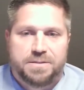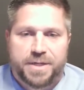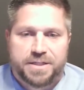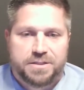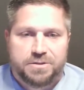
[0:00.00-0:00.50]
the
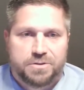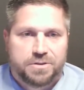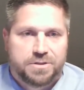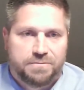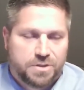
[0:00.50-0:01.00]
best
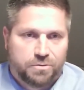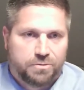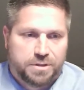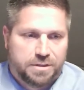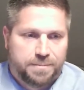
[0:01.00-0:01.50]
interest of
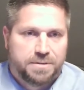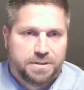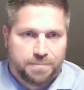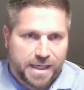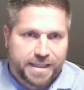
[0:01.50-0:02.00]
children
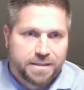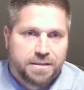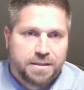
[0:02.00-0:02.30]
in mind.